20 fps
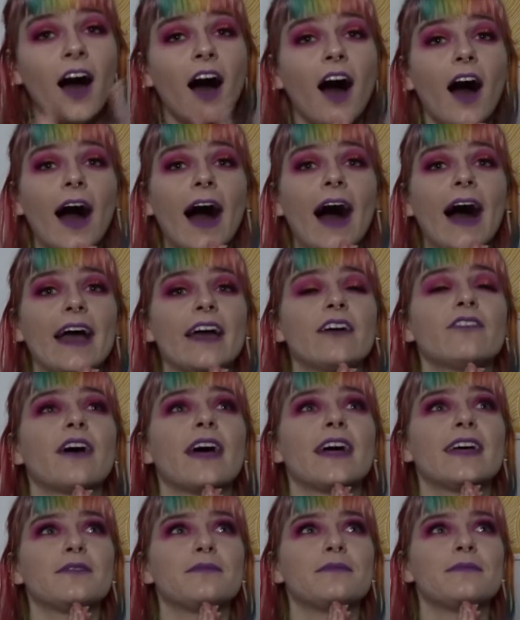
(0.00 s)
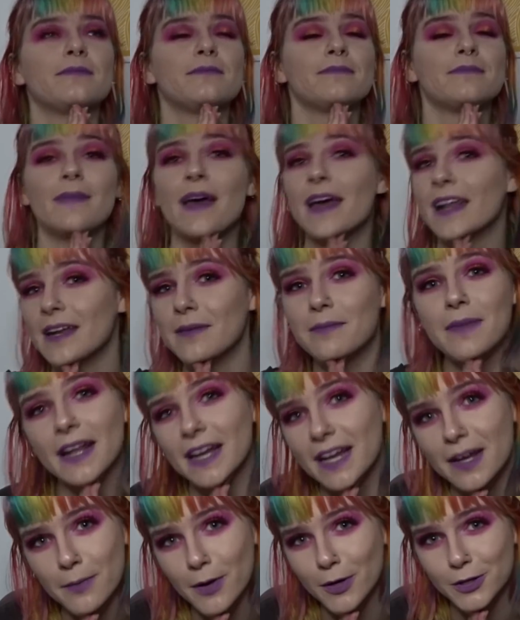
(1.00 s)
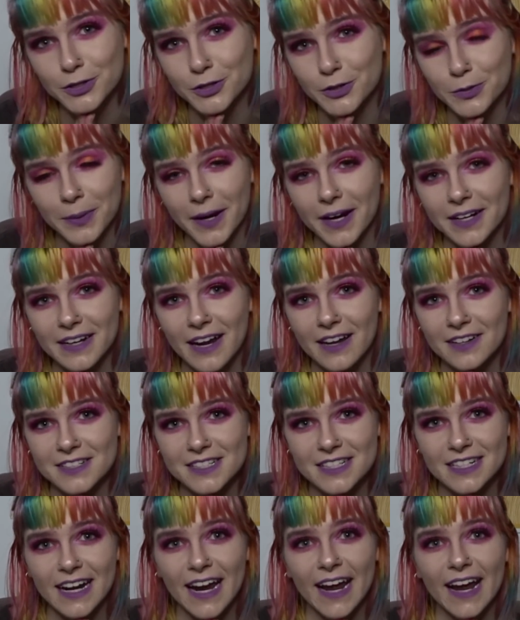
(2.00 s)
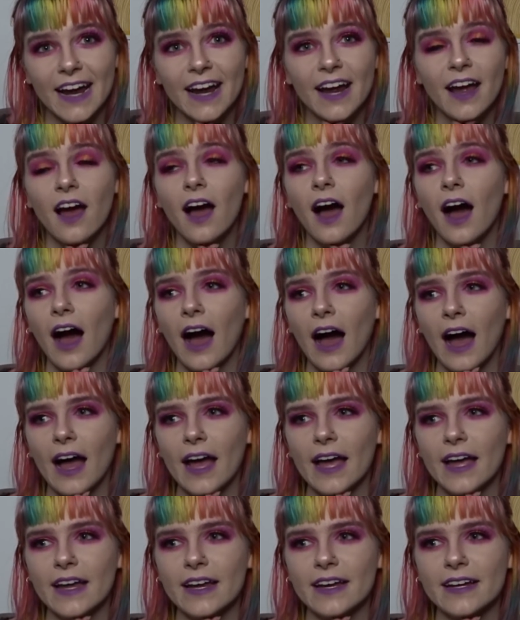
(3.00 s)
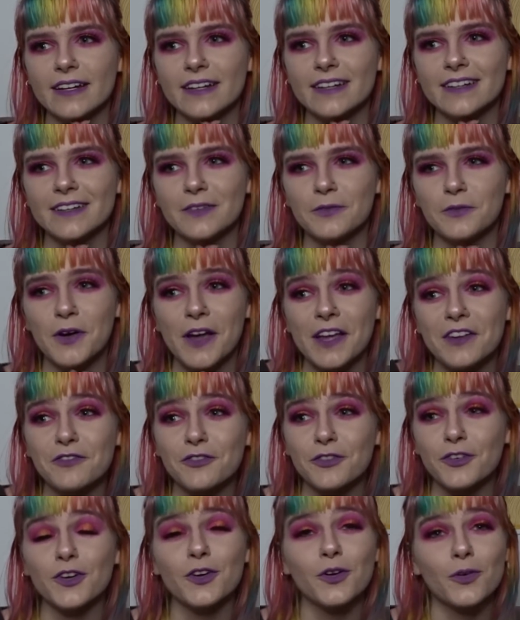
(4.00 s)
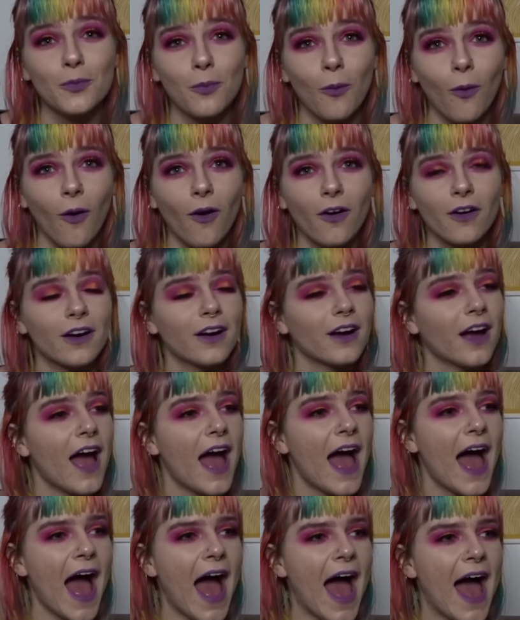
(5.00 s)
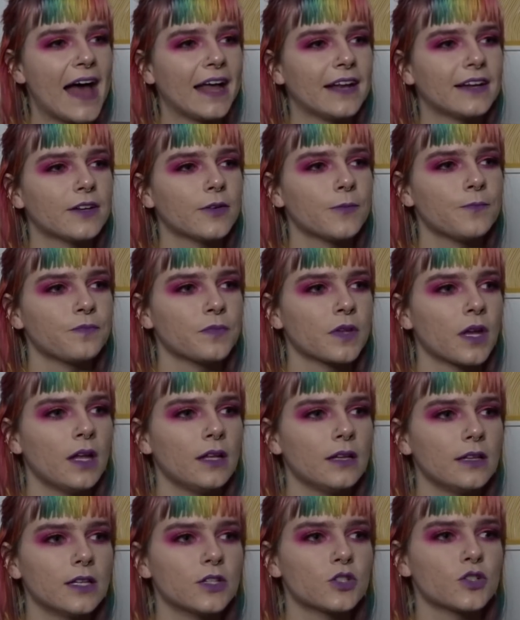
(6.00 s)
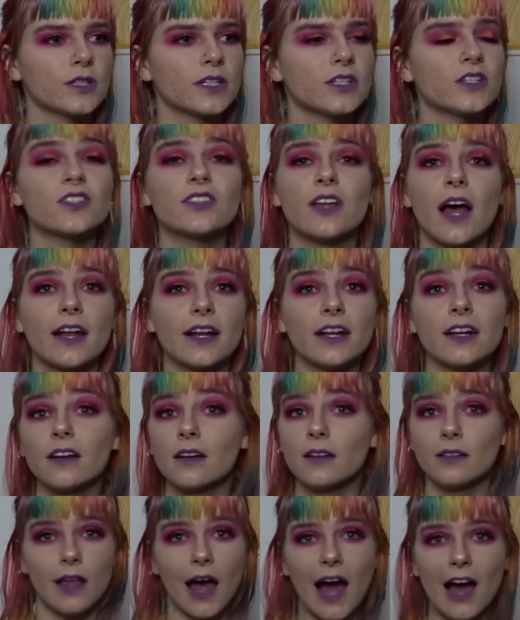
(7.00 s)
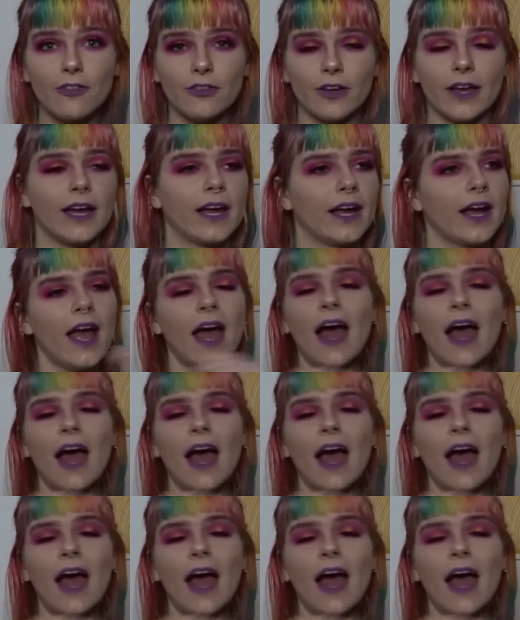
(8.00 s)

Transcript: I've had many emotional breakdowns today. I went for a walk and literally just started laughing